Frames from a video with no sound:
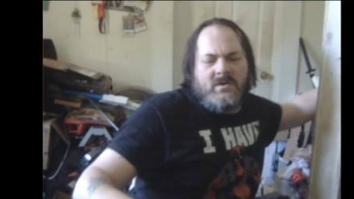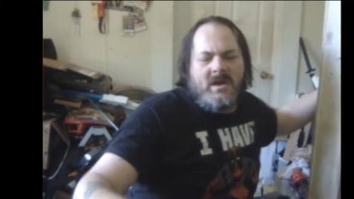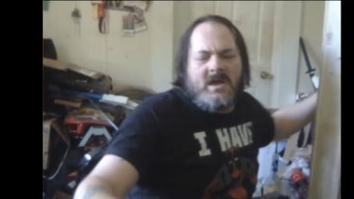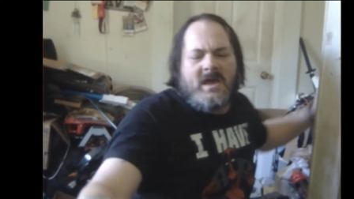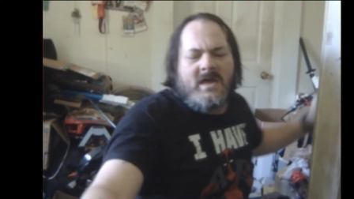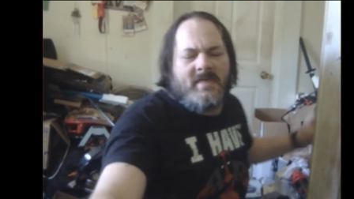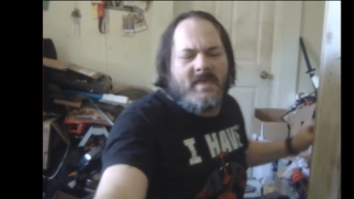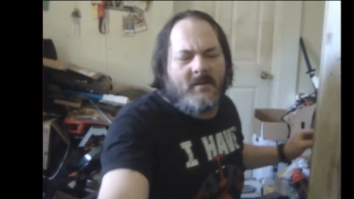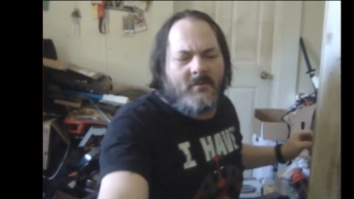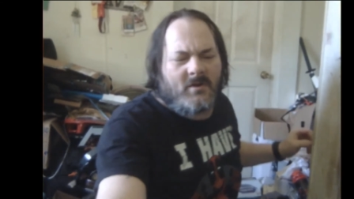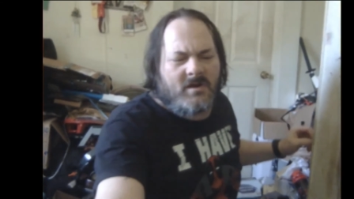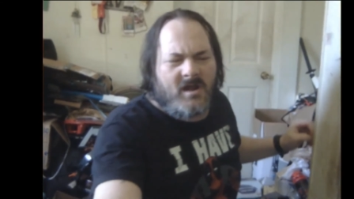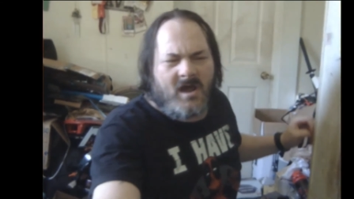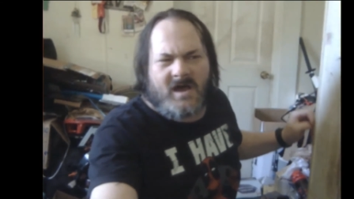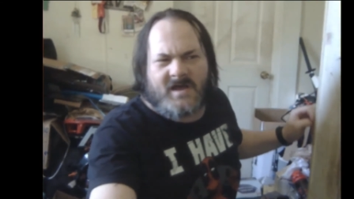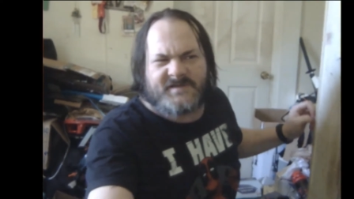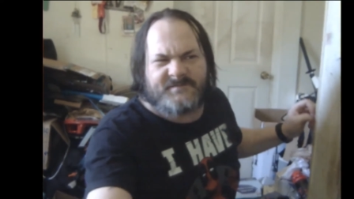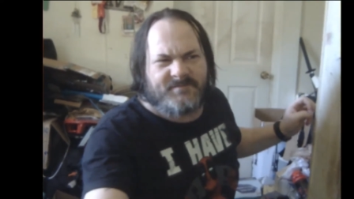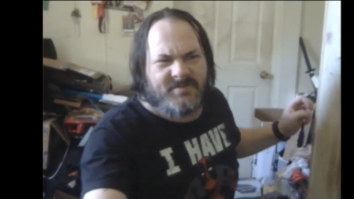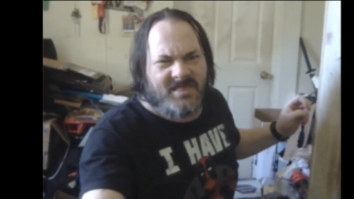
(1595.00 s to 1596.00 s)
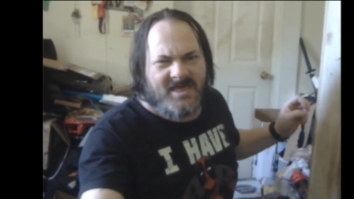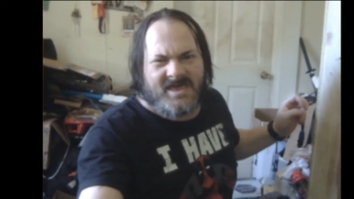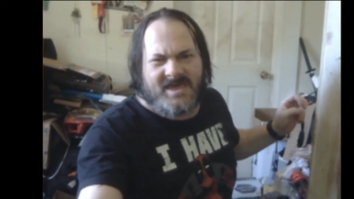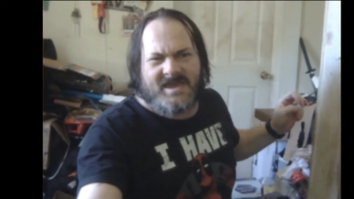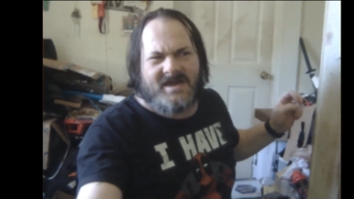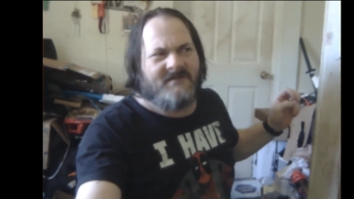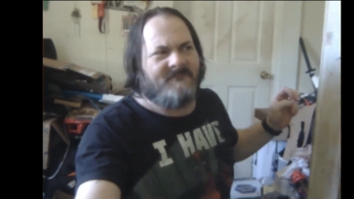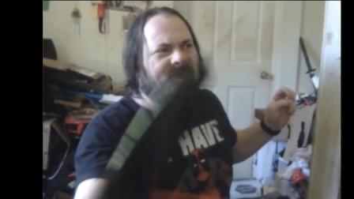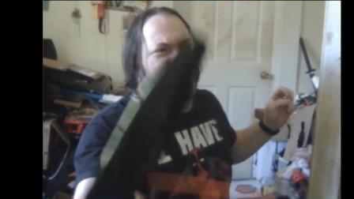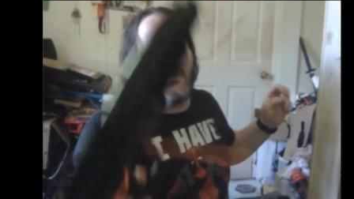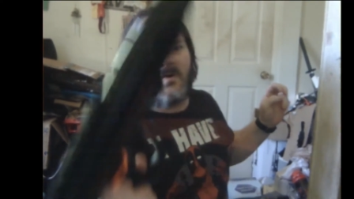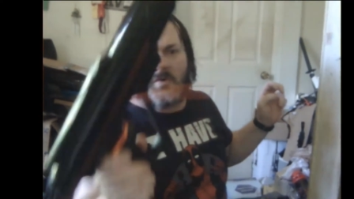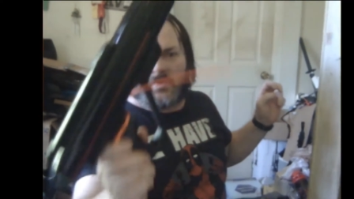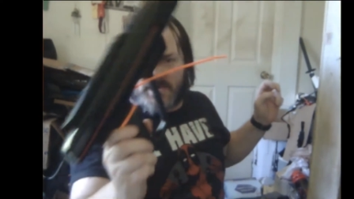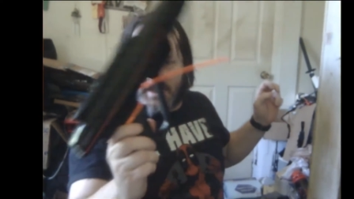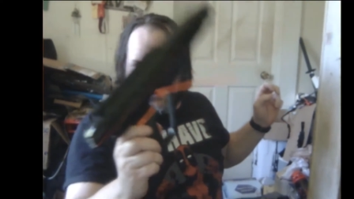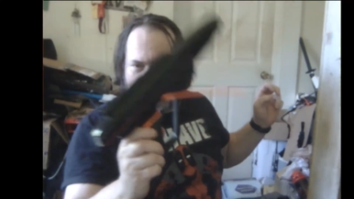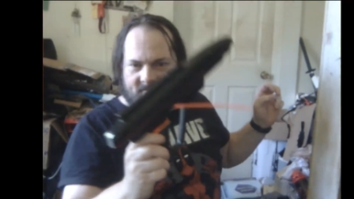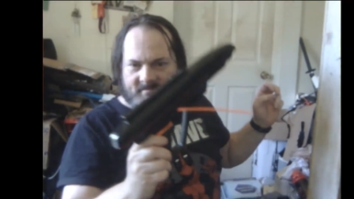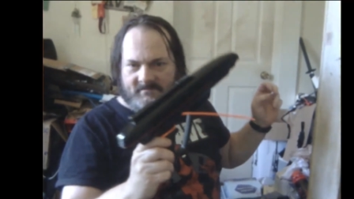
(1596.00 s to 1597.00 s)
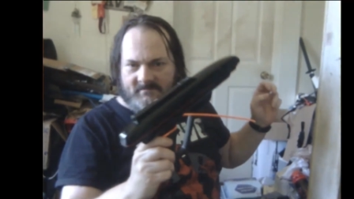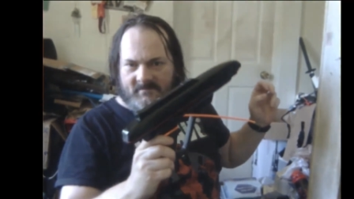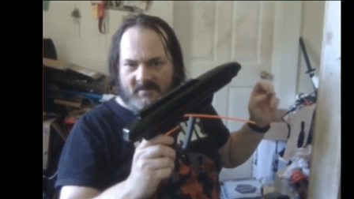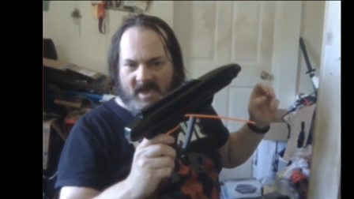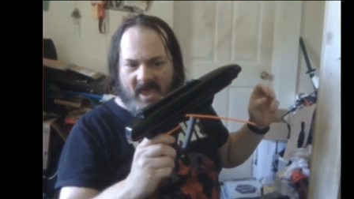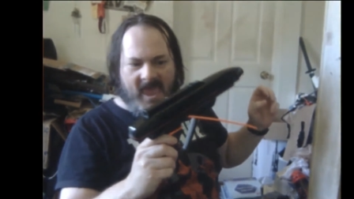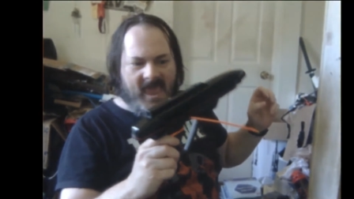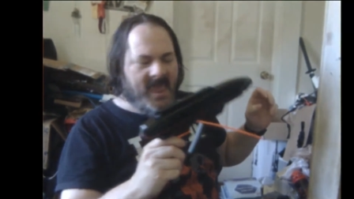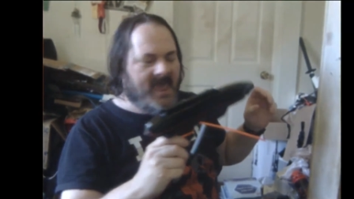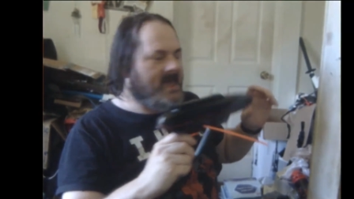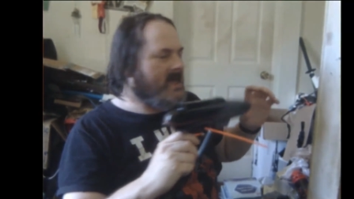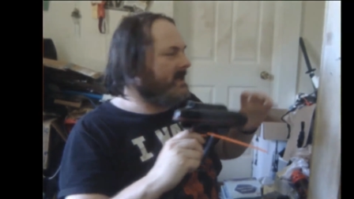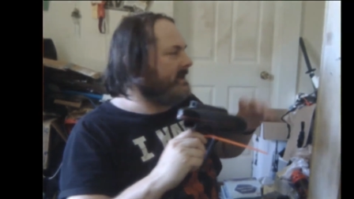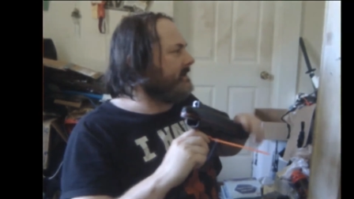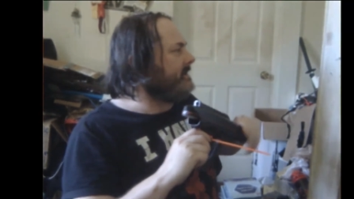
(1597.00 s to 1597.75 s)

they were cosplaying a Vulcan, and